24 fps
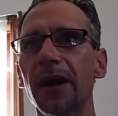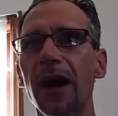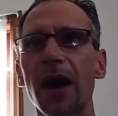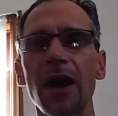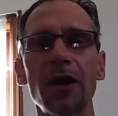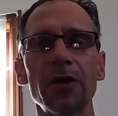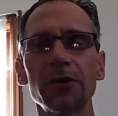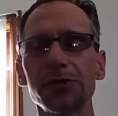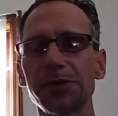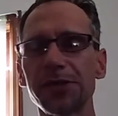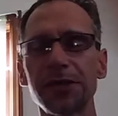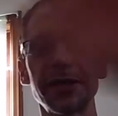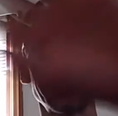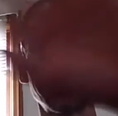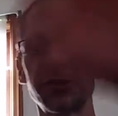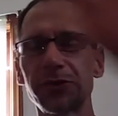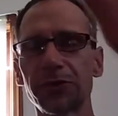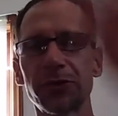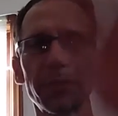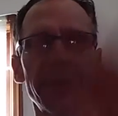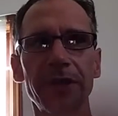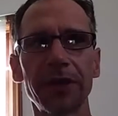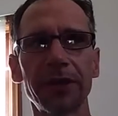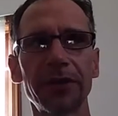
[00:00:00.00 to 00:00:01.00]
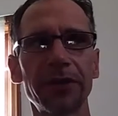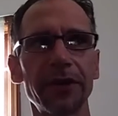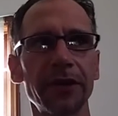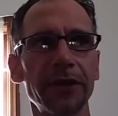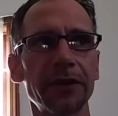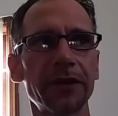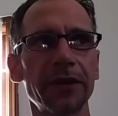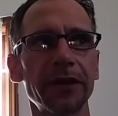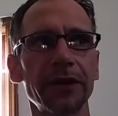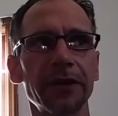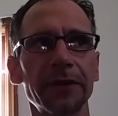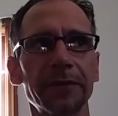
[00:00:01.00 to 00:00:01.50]
I don't see a screen or
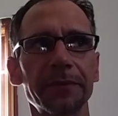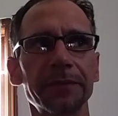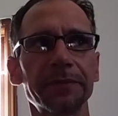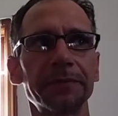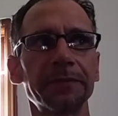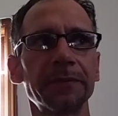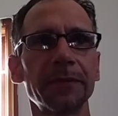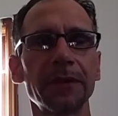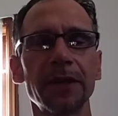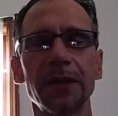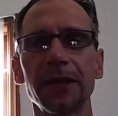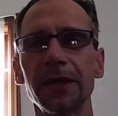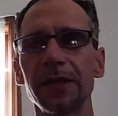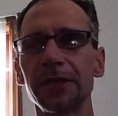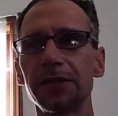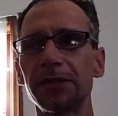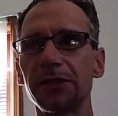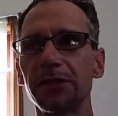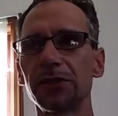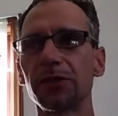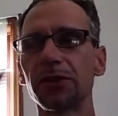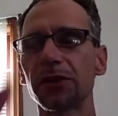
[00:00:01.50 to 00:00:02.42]
anything. She's